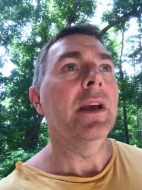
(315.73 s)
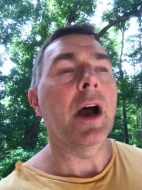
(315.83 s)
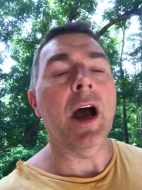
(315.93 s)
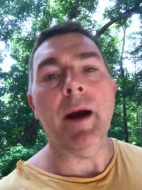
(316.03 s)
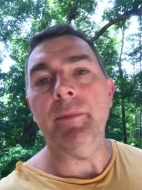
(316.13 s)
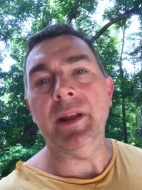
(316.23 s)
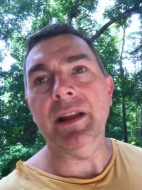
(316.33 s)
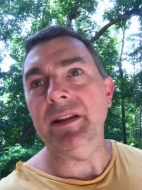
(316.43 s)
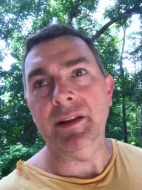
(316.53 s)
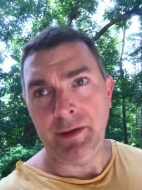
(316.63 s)
Um,
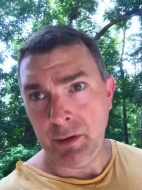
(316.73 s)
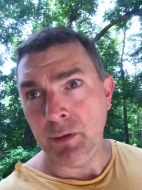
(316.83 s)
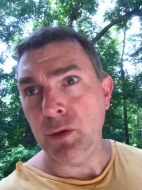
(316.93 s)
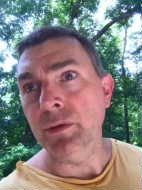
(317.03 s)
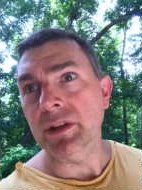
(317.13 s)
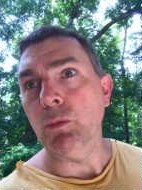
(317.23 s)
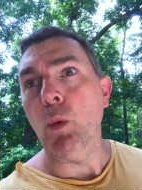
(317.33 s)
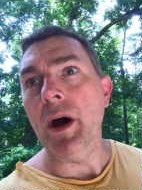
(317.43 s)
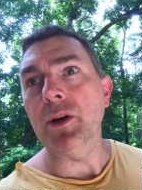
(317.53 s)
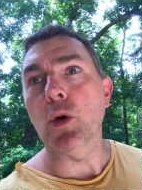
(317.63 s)
you know, using
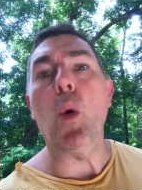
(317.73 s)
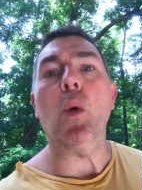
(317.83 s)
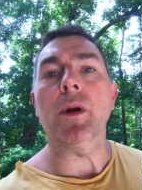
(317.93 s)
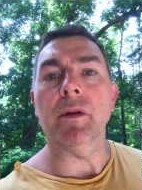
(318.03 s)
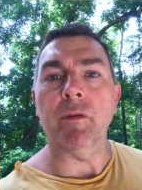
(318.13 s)
one quarter